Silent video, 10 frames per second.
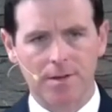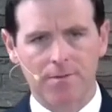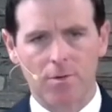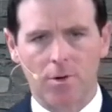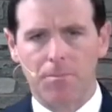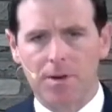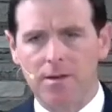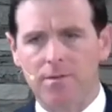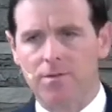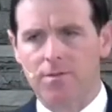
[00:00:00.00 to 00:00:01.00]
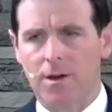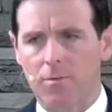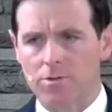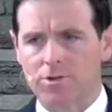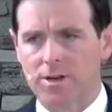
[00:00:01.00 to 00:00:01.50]
If you want peace that
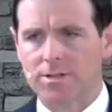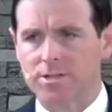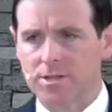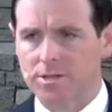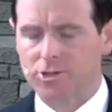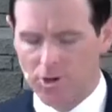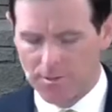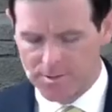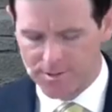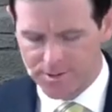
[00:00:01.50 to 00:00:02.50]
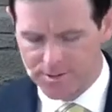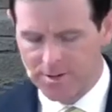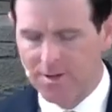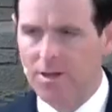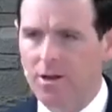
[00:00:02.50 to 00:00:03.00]
will transcend troubles,
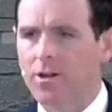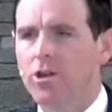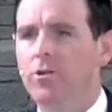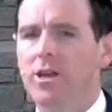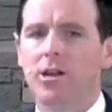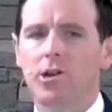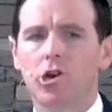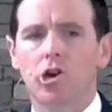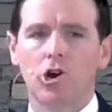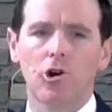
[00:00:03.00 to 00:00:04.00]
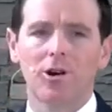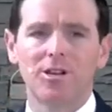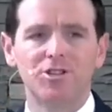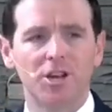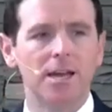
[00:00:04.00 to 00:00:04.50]
you need
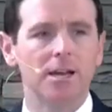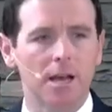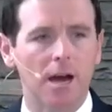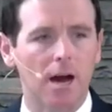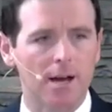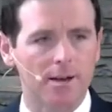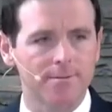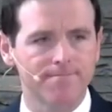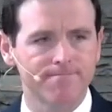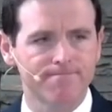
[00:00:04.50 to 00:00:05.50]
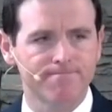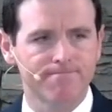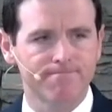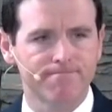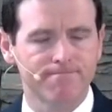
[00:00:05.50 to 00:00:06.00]
courage in God.
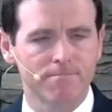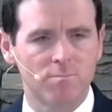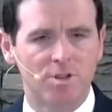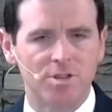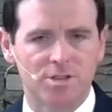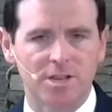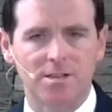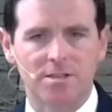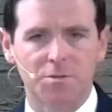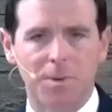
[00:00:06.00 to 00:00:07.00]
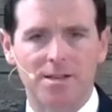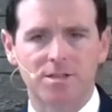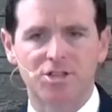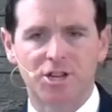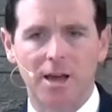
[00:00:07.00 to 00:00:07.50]
Jesus says in this
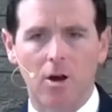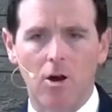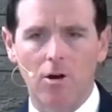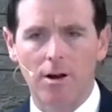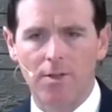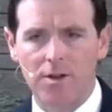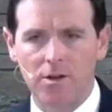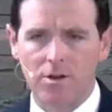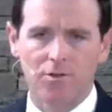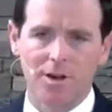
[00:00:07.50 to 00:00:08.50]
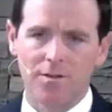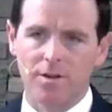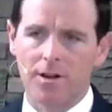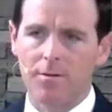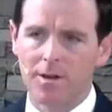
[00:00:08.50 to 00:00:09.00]
passage, take heart. I think you could
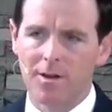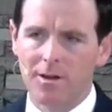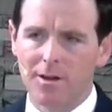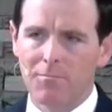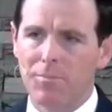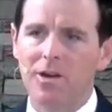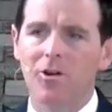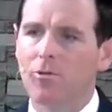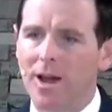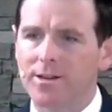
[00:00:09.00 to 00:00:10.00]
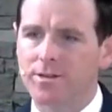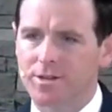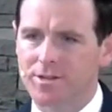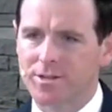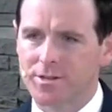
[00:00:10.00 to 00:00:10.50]
translate it, be
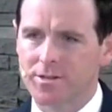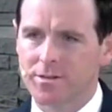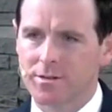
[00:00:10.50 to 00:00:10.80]
courageous.